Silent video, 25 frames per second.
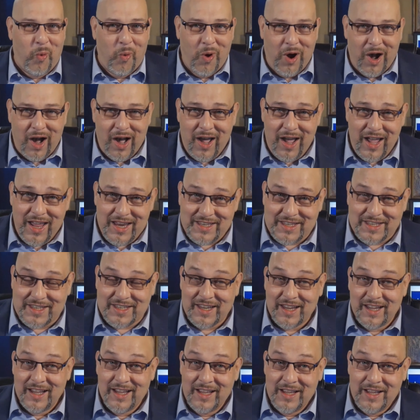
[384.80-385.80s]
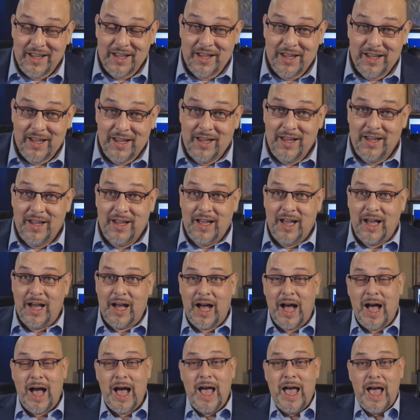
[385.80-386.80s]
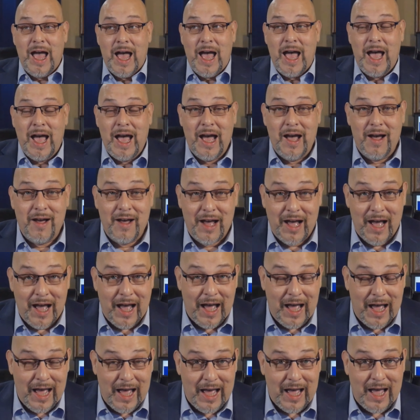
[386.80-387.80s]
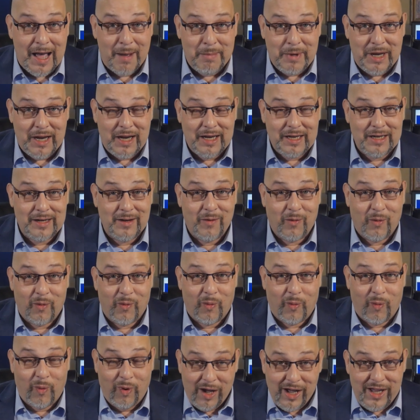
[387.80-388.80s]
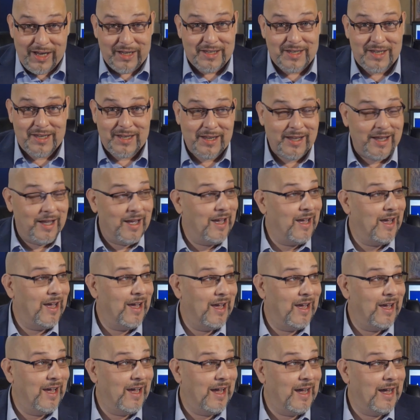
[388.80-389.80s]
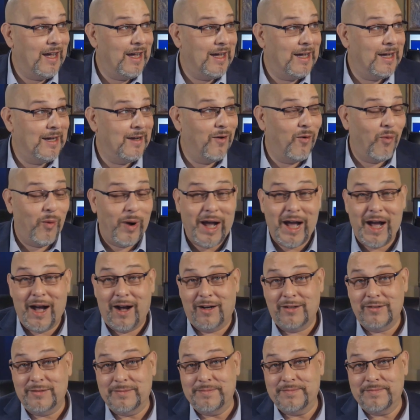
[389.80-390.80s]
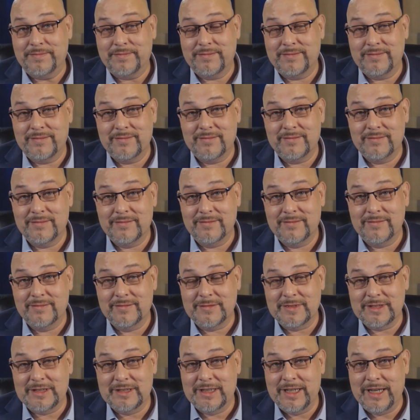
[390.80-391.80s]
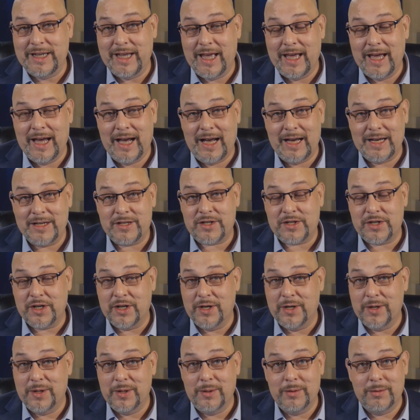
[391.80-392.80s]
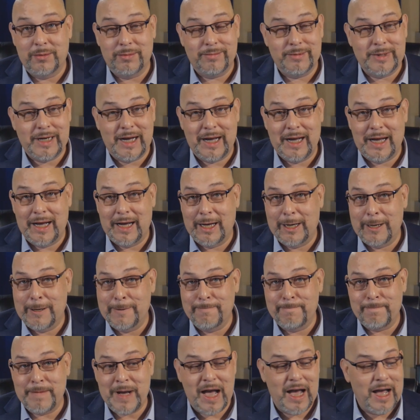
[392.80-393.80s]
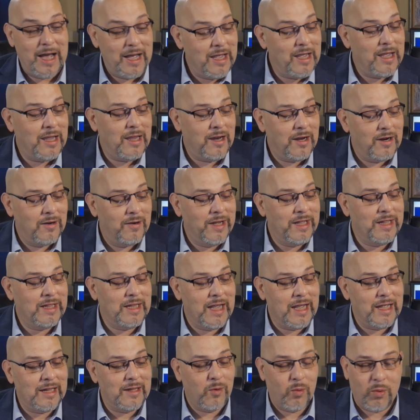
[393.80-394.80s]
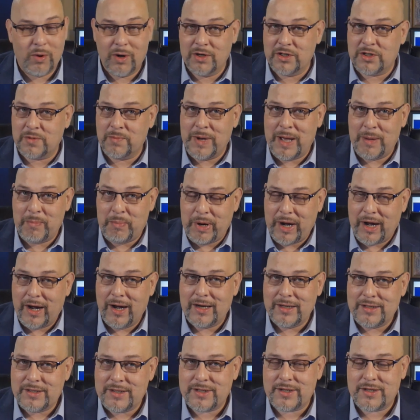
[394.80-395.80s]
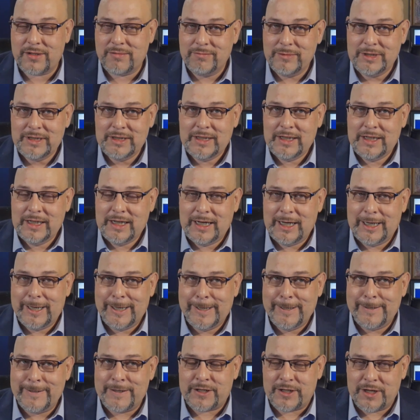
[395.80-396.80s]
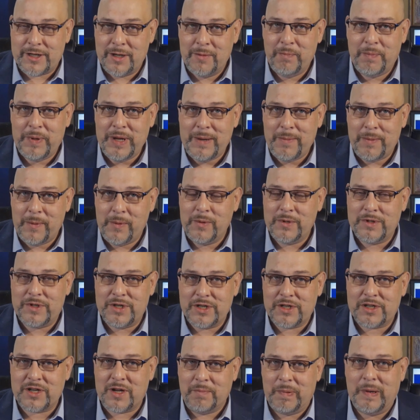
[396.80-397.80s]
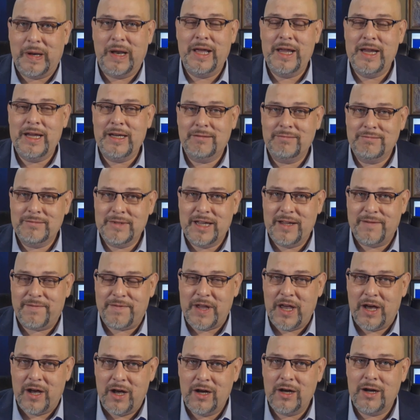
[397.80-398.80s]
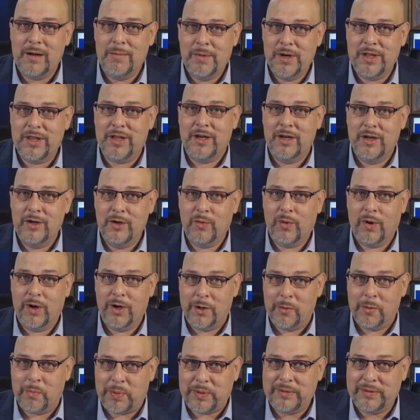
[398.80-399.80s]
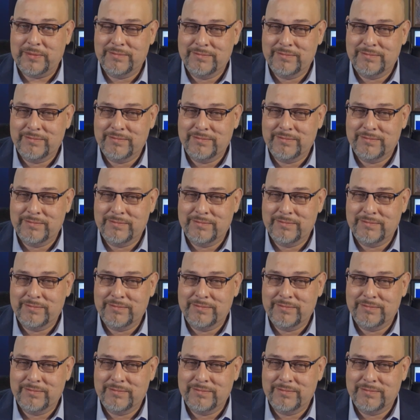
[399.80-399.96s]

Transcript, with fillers: what? I, I mean, what? Uh, wow. Yeah. So, um, you know, in in the words of my parents, uh, some people would just complain if you hung them with a new rope